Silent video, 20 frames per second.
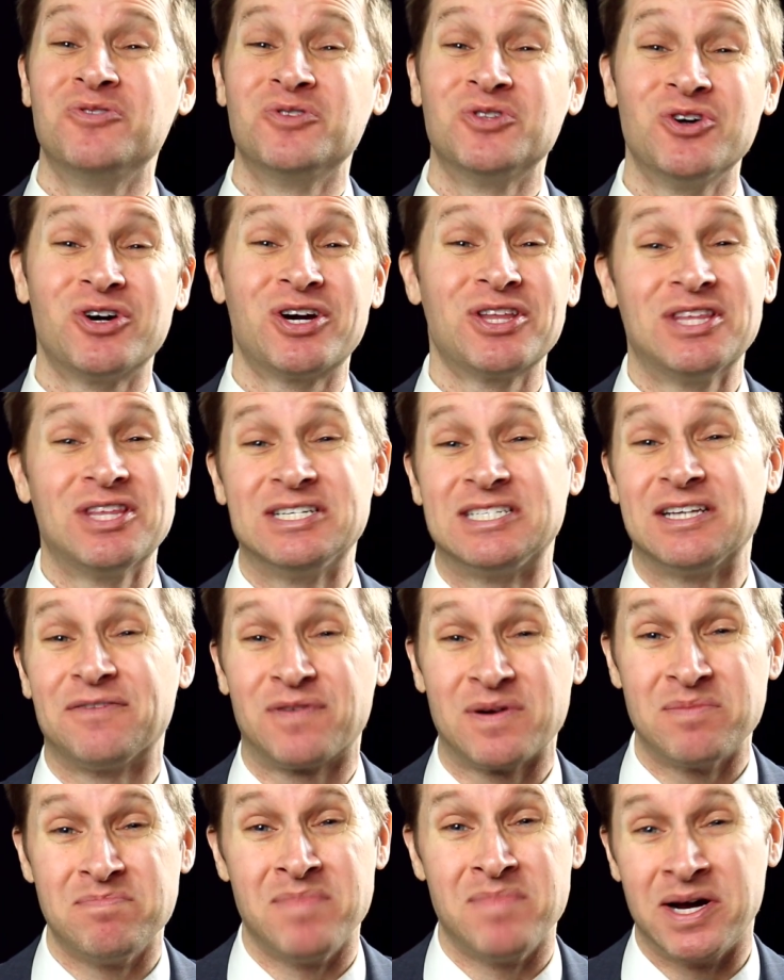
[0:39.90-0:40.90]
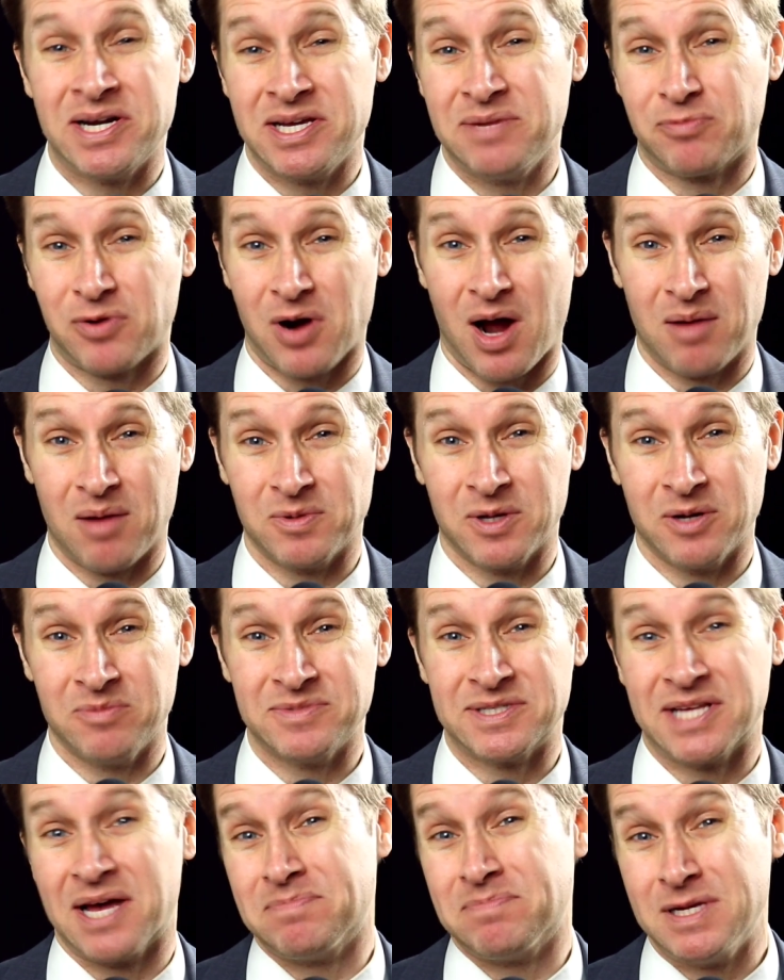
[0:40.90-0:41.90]
you look at the different money
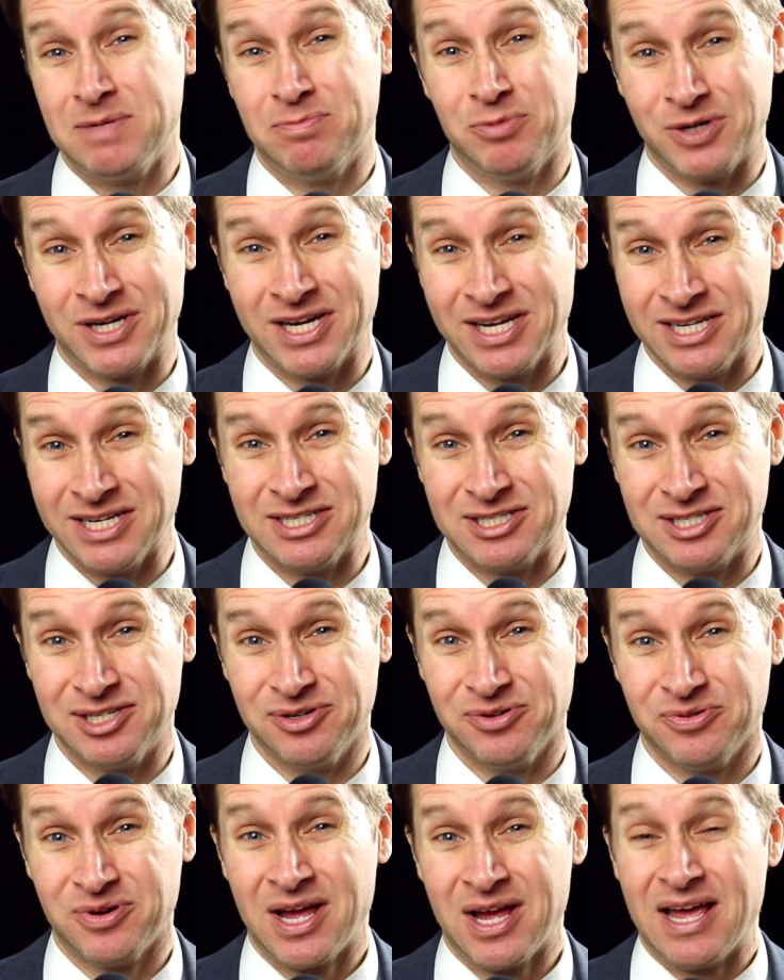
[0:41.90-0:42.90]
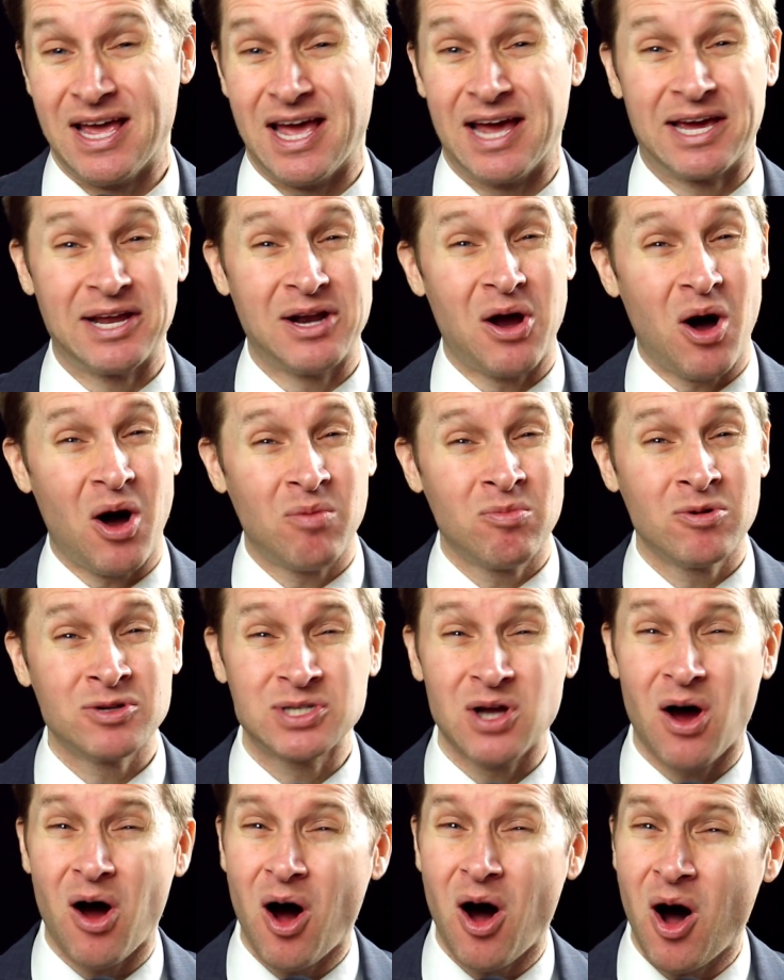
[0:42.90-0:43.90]
problems that people get into, it can
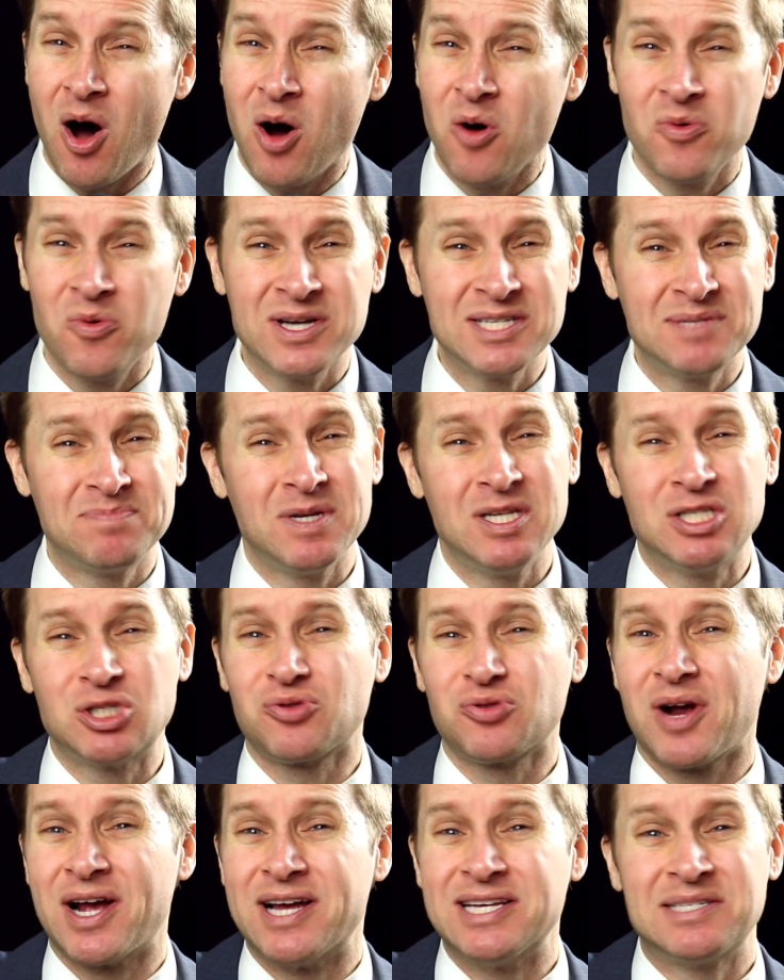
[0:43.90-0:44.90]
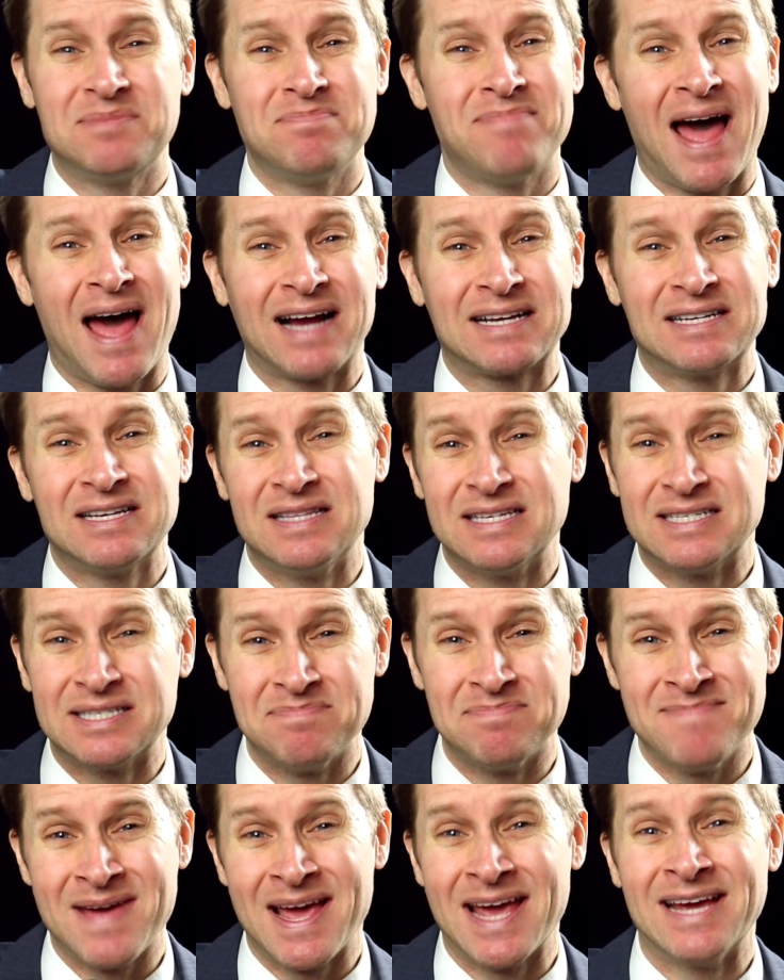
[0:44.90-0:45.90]
almost always be traced back to
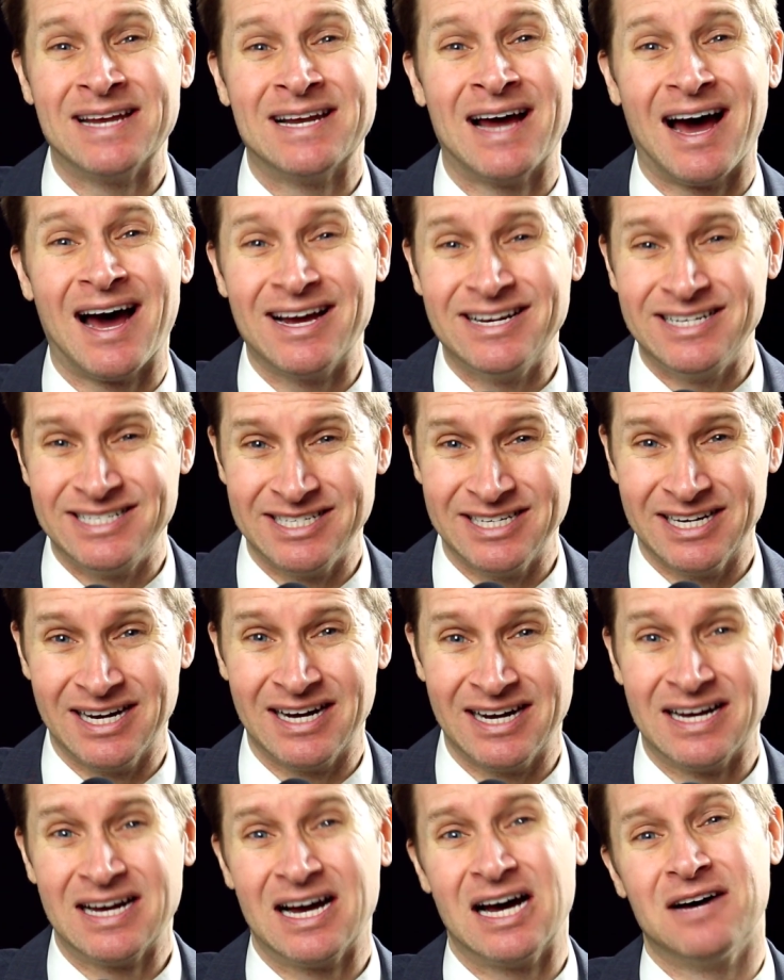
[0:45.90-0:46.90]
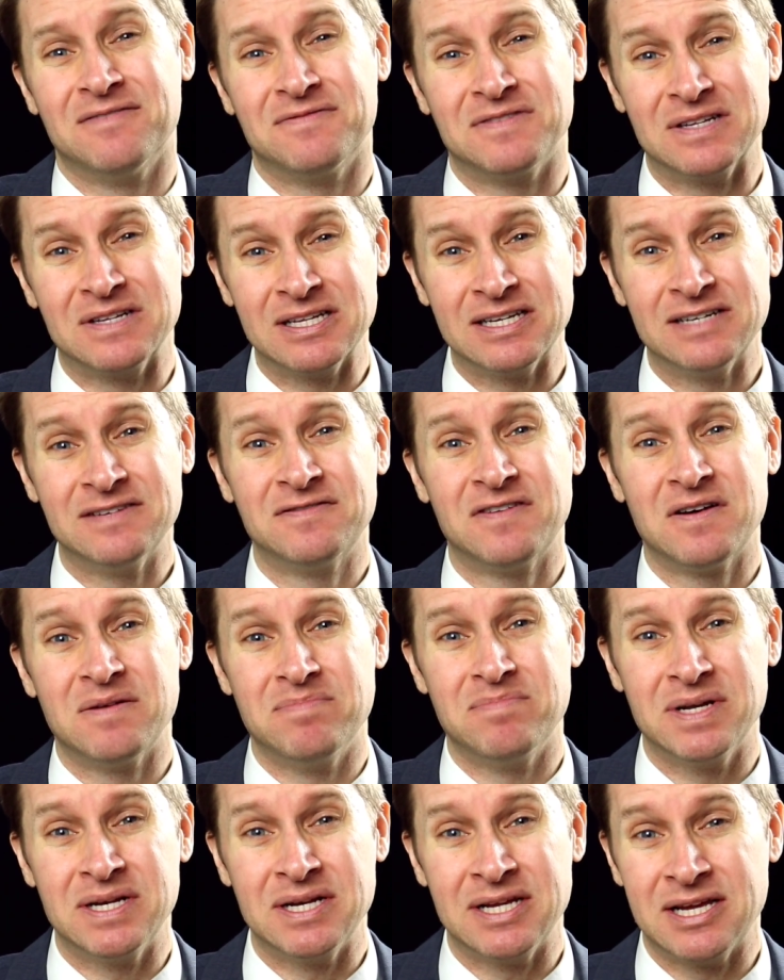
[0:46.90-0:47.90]
this main idea of live
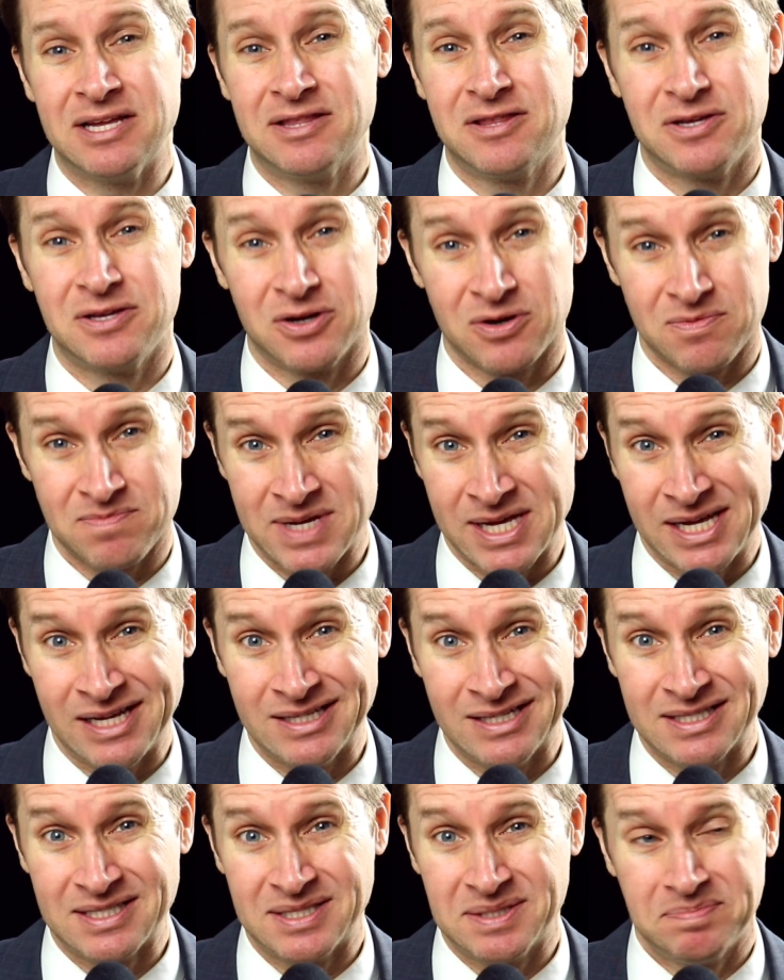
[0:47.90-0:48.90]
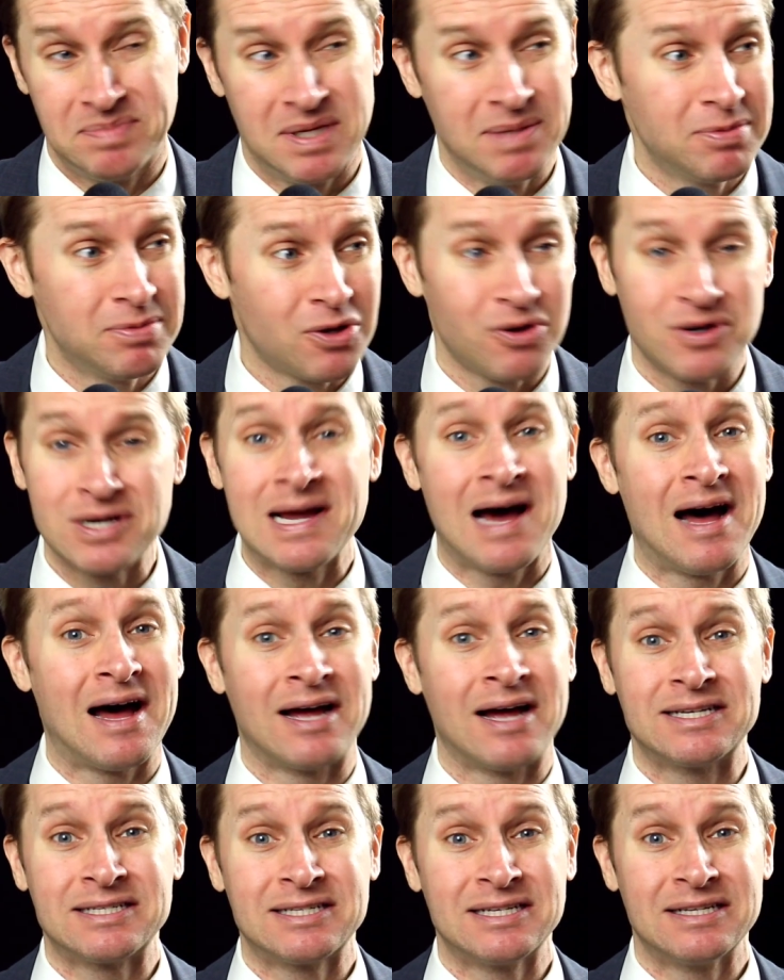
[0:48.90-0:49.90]
beneath your means. People are
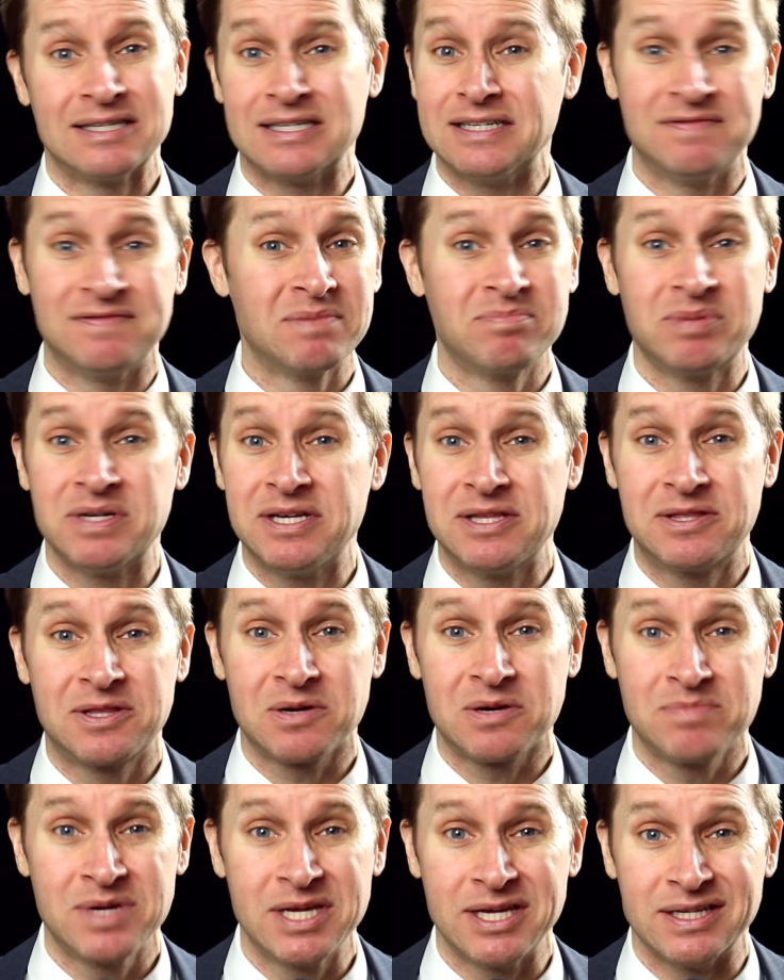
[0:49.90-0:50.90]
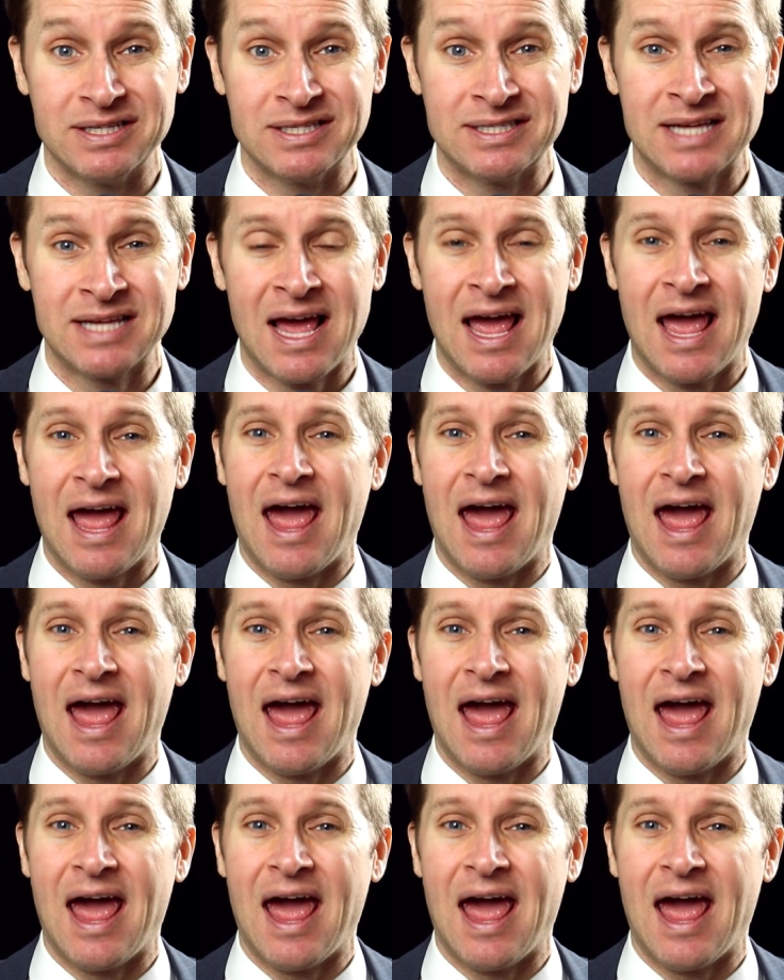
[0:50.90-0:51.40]
not living beneath their means,